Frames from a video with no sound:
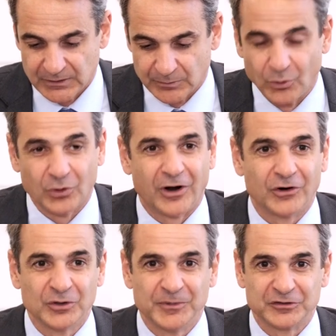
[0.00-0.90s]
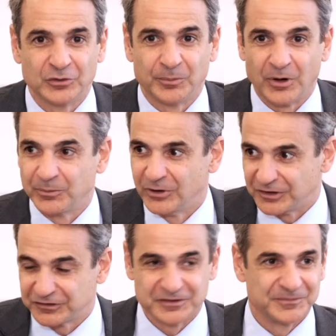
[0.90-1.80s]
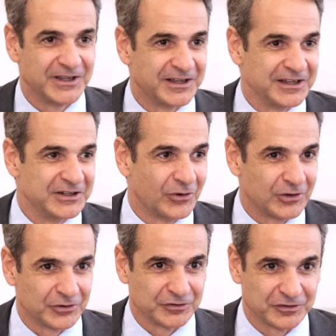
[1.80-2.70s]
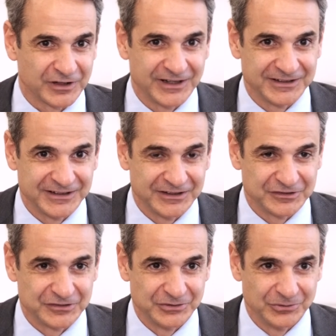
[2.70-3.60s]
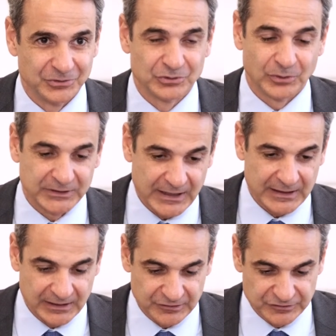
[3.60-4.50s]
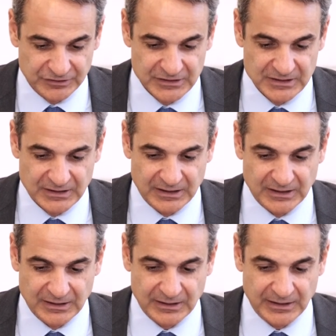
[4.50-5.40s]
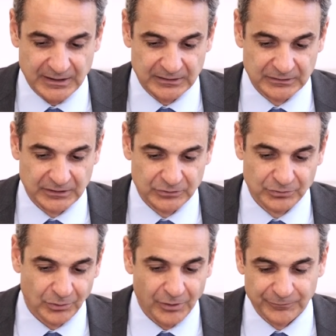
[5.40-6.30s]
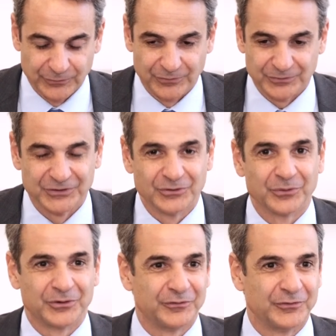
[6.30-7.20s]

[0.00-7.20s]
more arguments to the populists in all our societies to, to attack us and to offer, you know, their